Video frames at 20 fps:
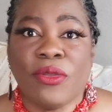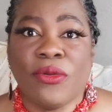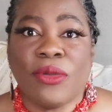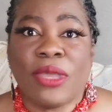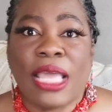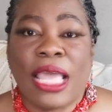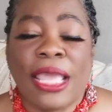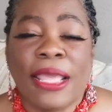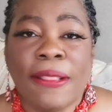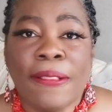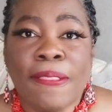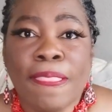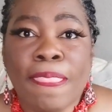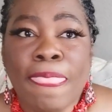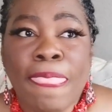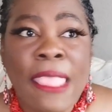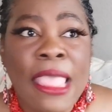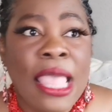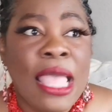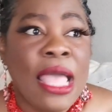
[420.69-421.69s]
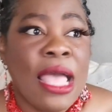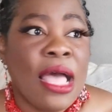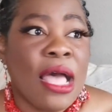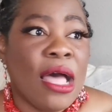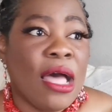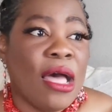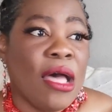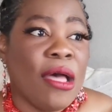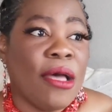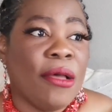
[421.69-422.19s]
Okay?
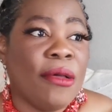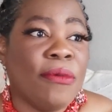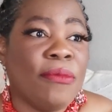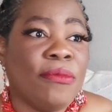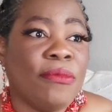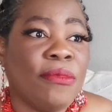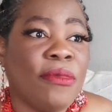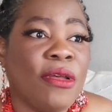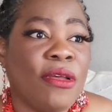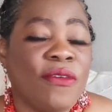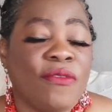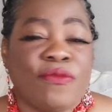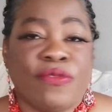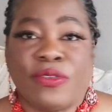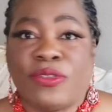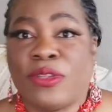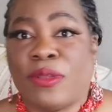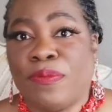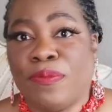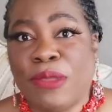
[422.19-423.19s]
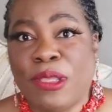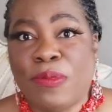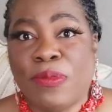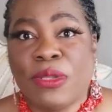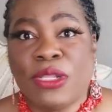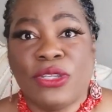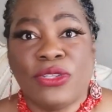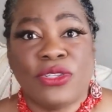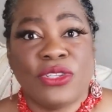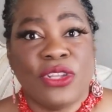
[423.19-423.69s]
For some
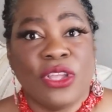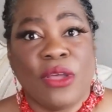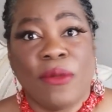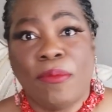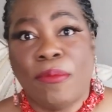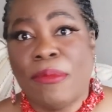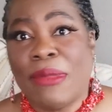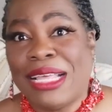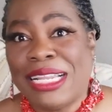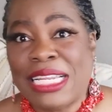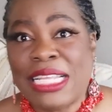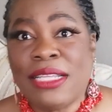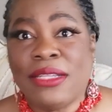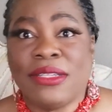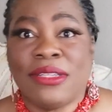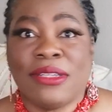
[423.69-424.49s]
people, it's not money.